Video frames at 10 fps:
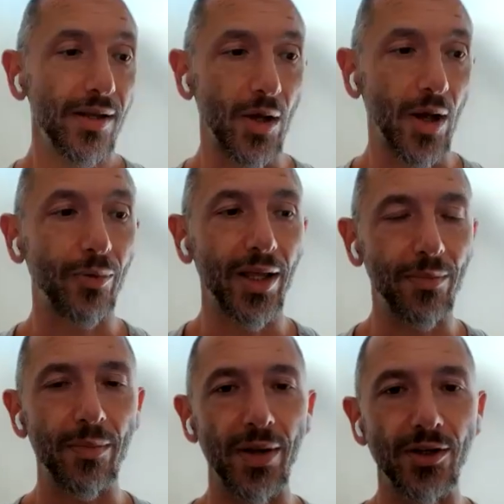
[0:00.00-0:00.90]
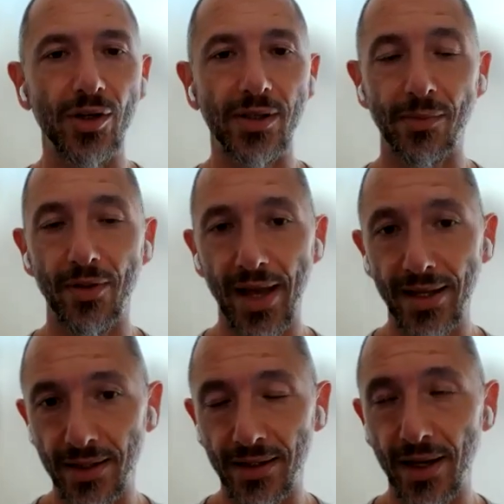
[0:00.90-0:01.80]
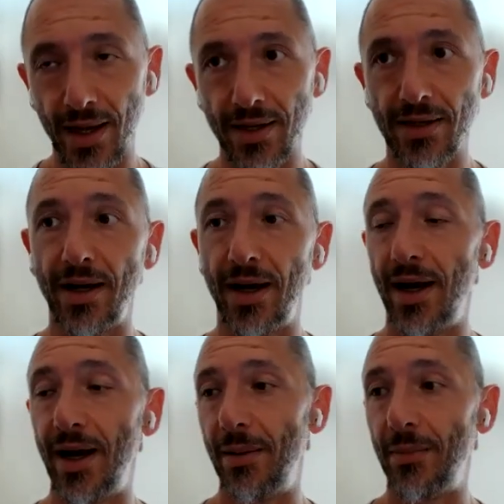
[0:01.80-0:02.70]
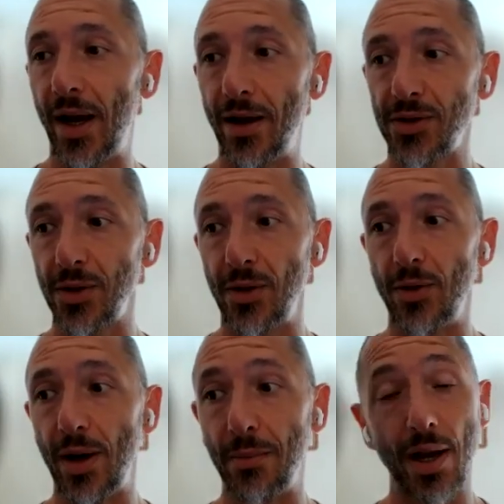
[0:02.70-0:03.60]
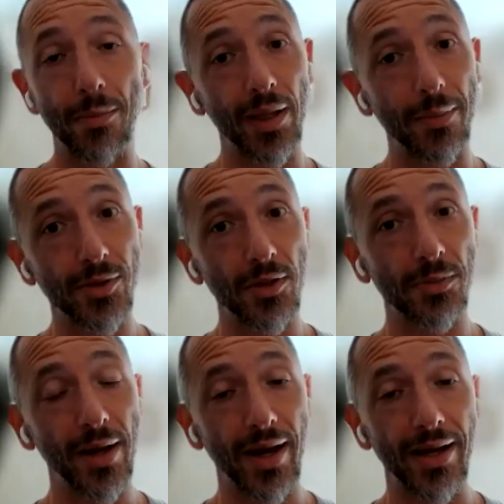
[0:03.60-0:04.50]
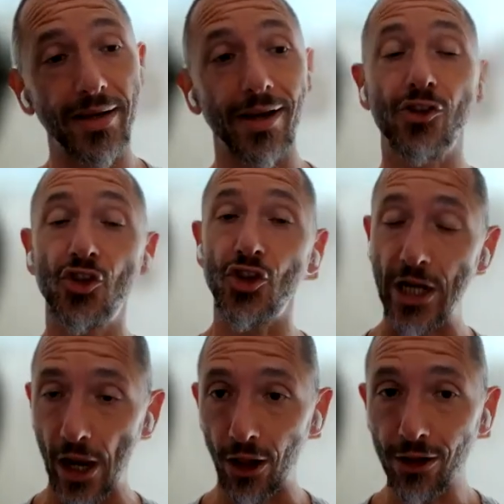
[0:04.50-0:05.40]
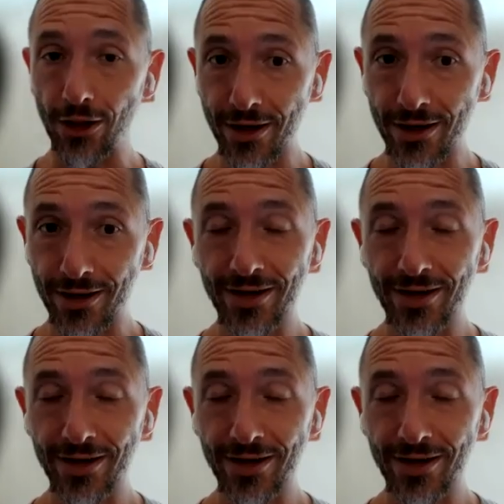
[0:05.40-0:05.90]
I'll probably be binging some of that tonight. I also am a couple episodes behind on She-Hulk.